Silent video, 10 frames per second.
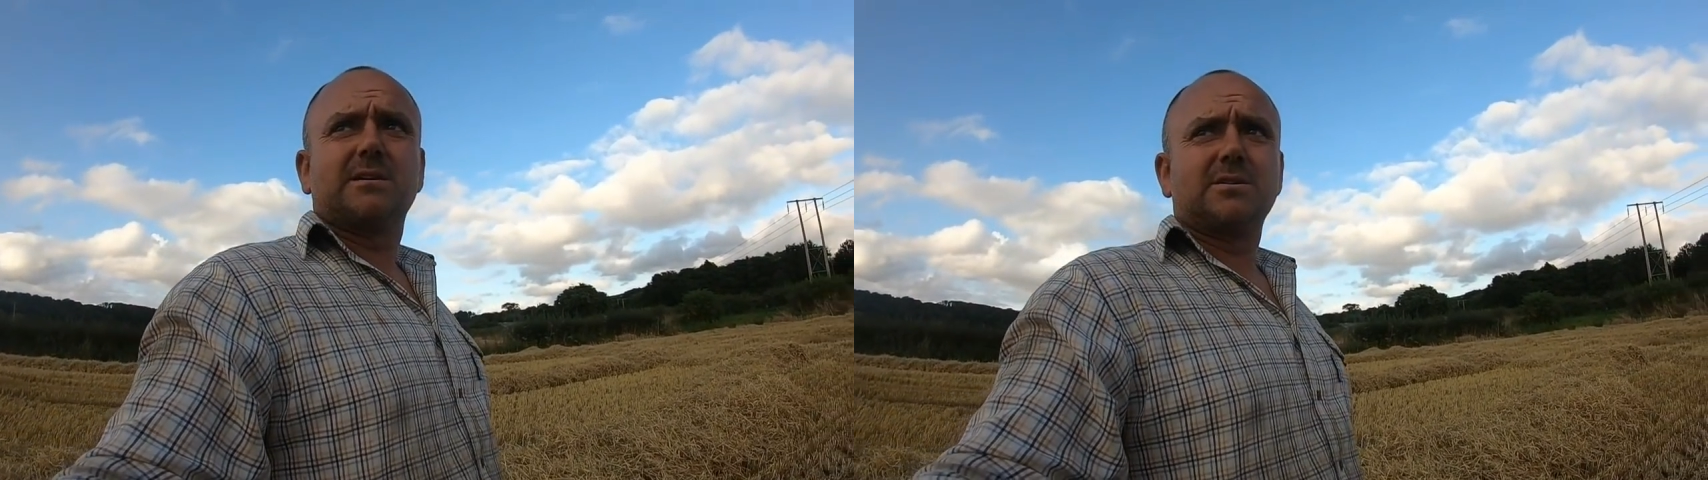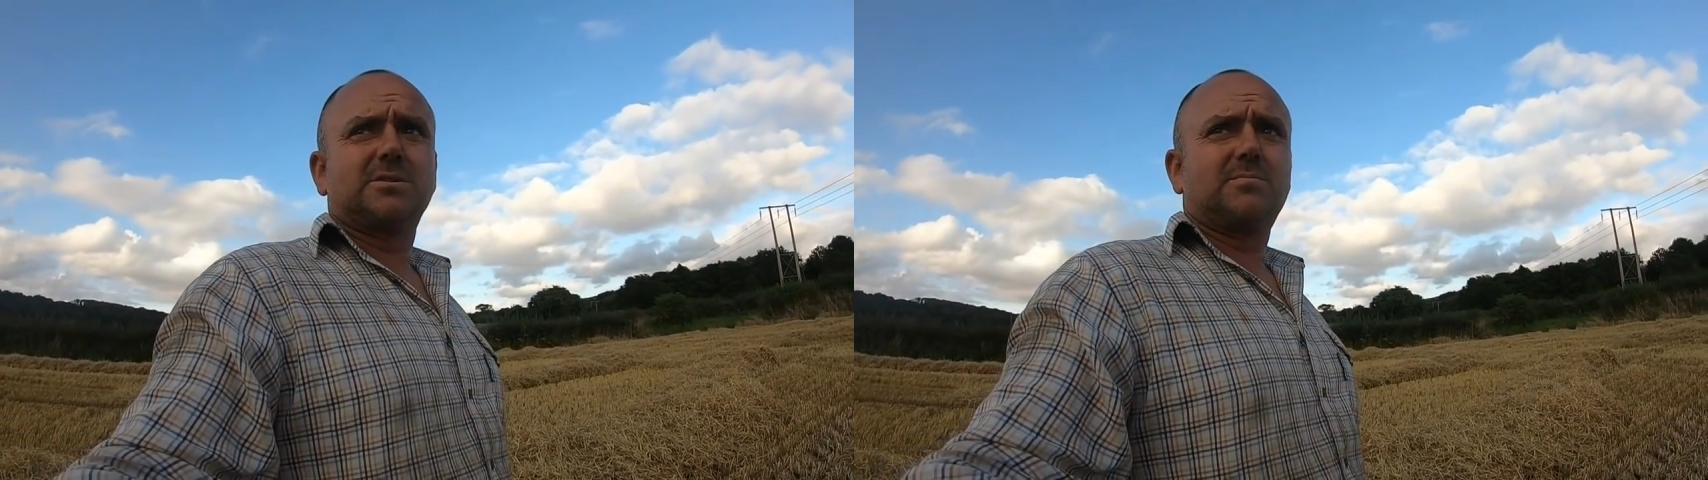
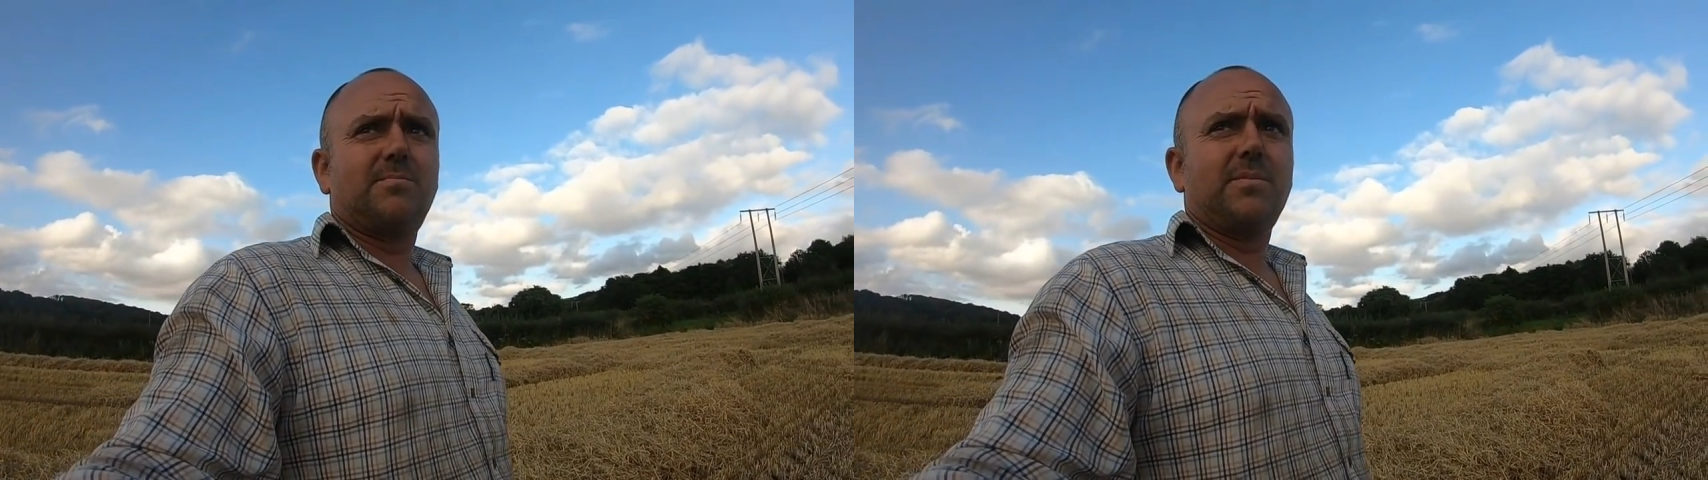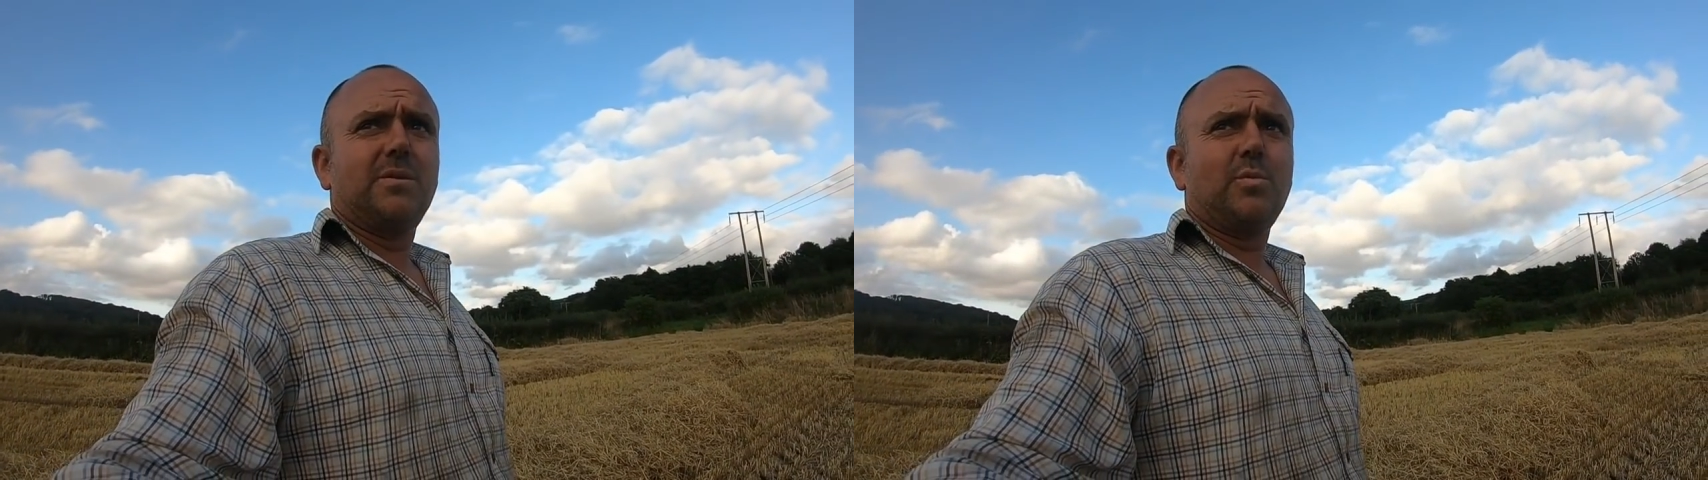because
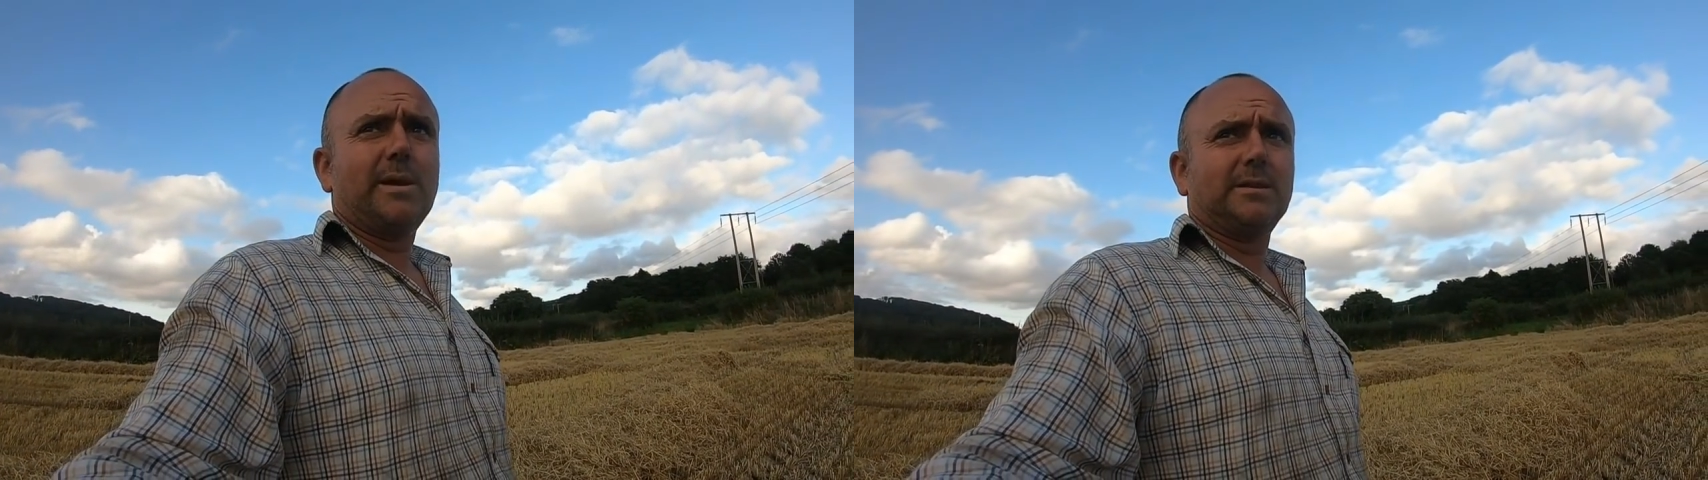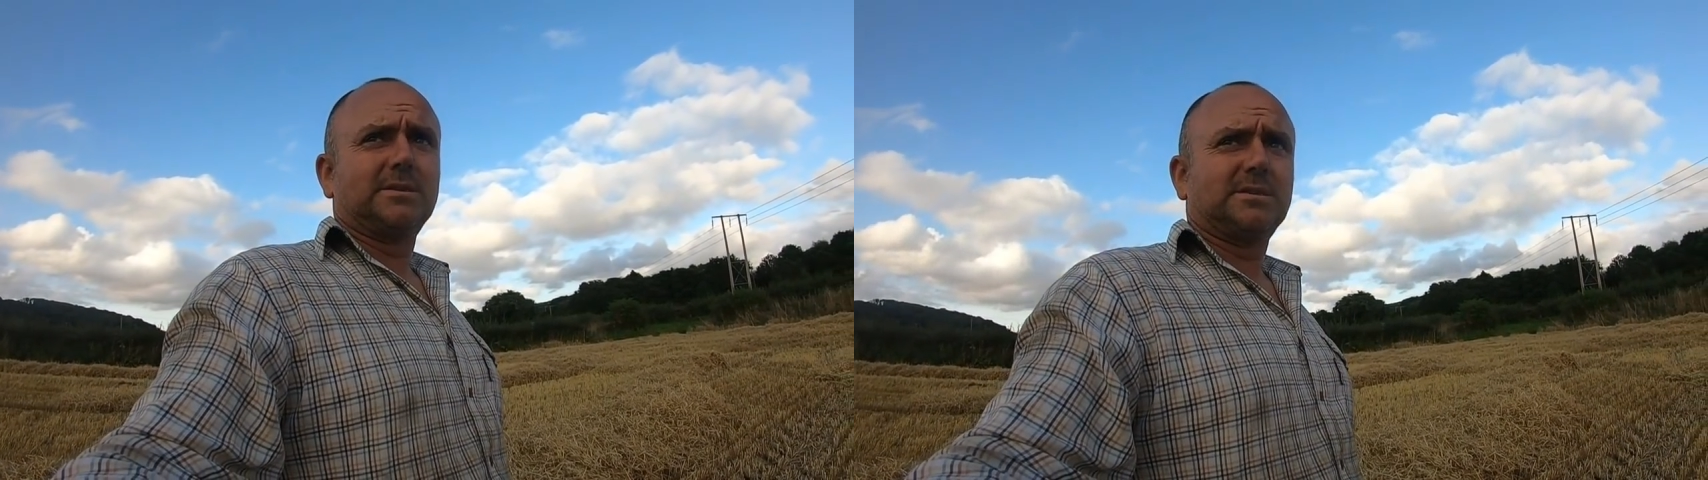wheels